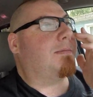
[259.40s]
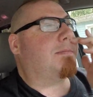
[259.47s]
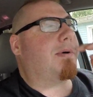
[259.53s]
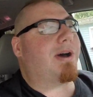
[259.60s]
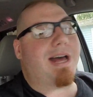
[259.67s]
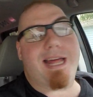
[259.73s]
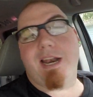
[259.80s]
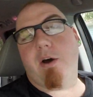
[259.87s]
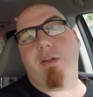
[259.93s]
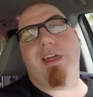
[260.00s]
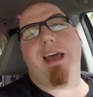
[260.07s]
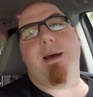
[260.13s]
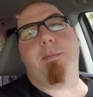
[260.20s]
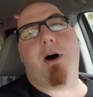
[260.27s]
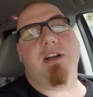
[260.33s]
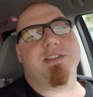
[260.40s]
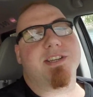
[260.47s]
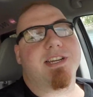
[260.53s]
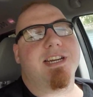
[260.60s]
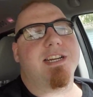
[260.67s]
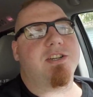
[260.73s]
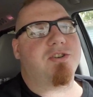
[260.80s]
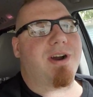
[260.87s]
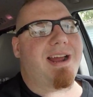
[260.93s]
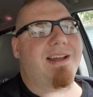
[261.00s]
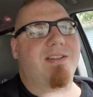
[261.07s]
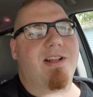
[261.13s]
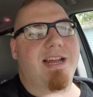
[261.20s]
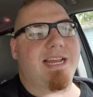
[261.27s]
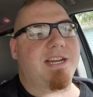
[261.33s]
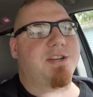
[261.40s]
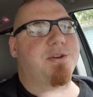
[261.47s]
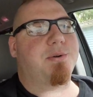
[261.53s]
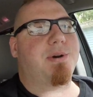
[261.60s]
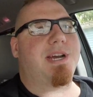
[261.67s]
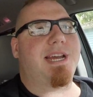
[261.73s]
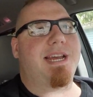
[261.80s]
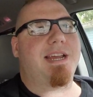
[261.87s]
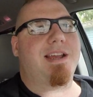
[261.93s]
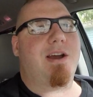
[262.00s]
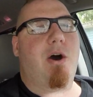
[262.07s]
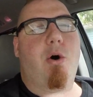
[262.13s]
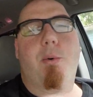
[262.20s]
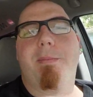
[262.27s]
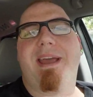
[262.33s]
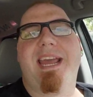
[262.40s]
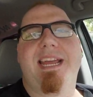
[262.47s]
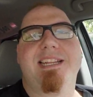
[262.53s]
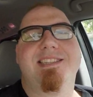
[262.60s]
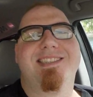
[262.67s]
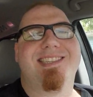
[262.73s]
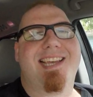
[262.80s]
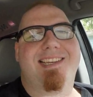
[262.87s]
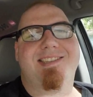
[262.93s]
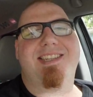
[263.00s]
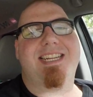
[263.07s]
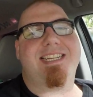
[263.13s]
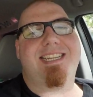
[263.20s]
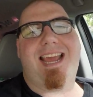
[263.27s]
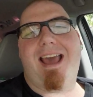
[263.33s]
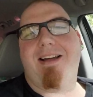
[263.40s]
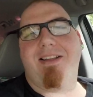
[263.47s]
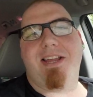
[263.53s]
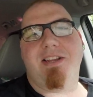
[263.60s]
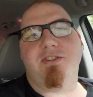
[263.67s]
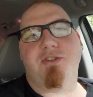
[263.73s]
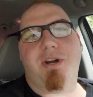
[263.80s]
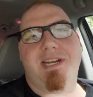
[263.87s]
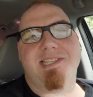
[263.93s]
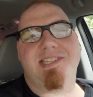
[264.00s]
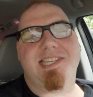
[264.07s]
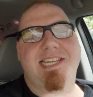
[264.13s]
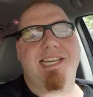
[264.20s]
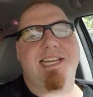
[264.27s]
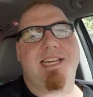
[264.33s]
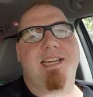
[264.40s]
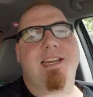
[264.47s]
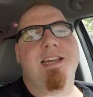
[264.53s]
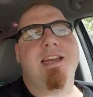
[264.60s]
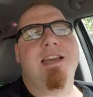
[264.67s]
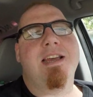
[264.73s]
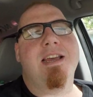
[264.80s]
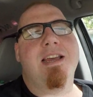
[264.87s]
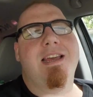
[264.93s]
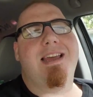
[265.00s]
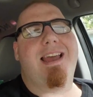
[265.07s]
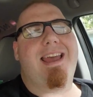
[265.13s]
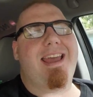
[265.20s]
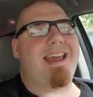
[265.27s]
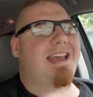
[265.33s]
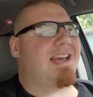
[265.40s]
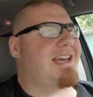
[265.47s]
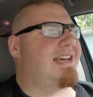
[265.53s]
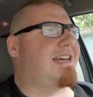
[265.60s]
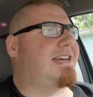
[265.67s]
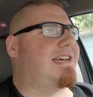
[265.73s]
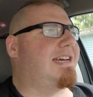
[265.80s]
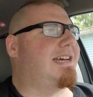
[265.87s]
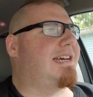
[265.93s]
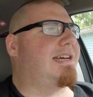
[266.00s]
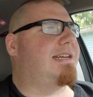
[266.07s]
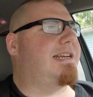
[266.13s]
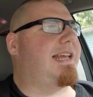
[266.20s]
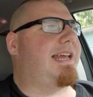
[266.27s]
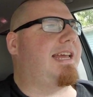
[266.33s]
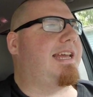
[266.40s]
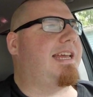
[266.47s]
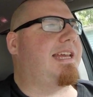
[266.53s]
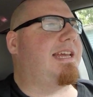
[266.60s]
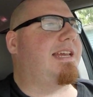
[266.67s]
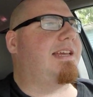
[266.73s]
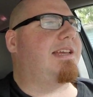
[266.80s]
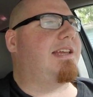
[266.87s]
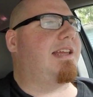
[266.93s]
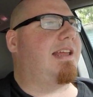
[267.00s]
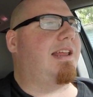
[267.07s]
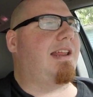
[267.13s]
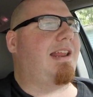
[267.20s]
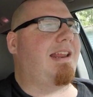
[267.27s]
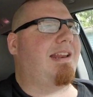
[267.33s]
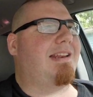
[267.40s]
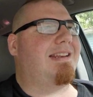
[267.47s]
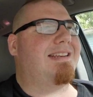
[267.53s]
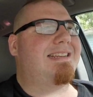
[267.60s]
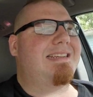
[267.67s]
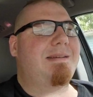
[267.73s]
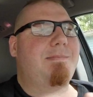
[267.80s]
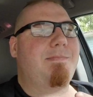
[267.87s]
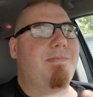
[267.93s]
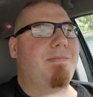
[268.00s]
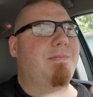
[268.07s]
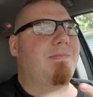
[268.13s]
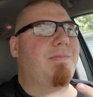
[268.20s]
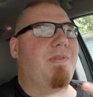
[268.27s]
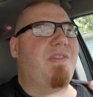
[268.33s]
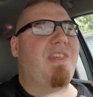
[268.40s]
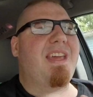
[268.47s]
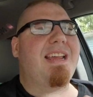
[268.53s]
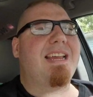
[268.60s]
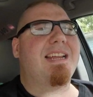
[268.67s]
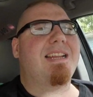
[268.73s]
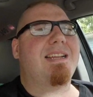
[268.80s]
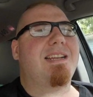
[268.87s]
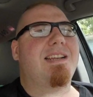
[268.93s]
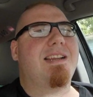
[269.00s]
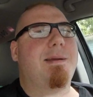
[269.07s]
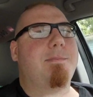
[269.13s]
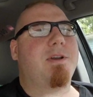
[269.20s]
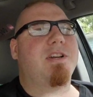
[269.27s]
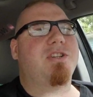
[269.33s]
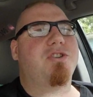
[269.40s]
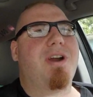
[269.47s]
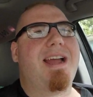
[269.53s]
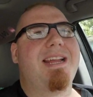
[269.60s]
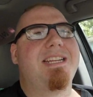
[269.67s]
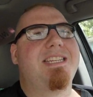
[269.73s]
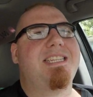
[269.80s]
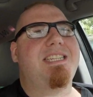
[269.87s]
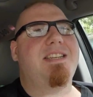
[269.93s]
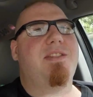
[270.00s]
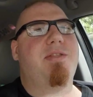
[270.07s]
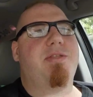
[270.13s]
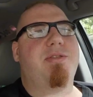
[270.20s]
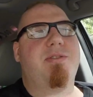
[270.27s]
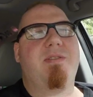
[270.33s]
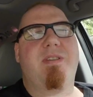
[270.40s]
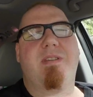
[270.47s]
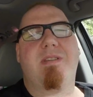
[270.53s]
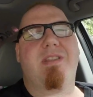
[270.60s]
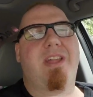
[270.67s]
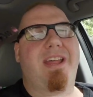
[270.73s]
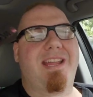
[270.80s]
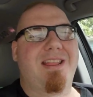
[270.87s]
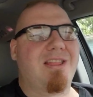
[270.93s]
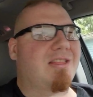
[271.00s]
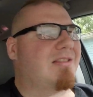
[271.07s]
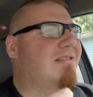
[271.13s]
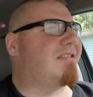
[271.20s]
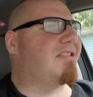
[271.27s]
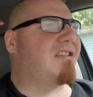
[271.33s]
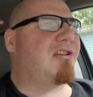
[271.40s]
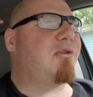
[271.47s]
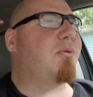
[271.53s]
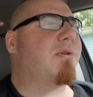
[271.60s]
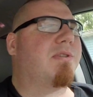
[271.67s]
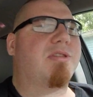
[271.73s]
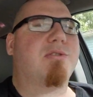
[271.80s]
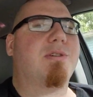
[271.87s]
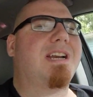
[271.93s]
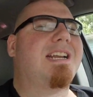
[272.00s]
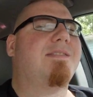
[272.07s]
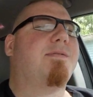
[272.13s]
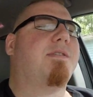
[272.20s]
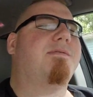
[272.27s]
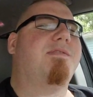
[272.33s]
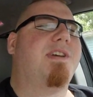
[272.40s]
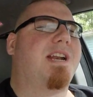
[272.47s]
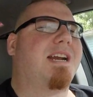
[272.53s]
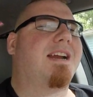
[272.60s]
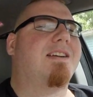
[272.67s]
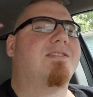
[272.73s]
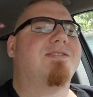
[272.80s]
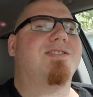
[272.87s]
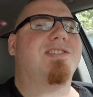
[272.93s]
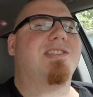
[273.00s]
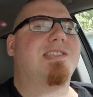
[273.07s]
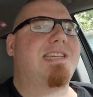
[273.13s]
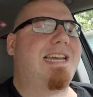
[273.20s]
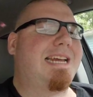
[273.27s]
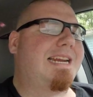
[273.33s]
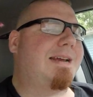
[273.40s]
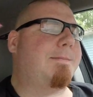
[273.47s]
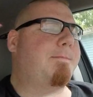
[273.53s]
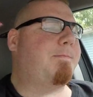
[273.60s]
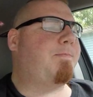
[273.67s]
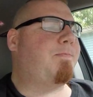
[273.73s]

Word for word: But I know that I'm also gonna try like doing homemade zesty Italian dressing and a thinking I'm gonna try like two or three different vinegars in it.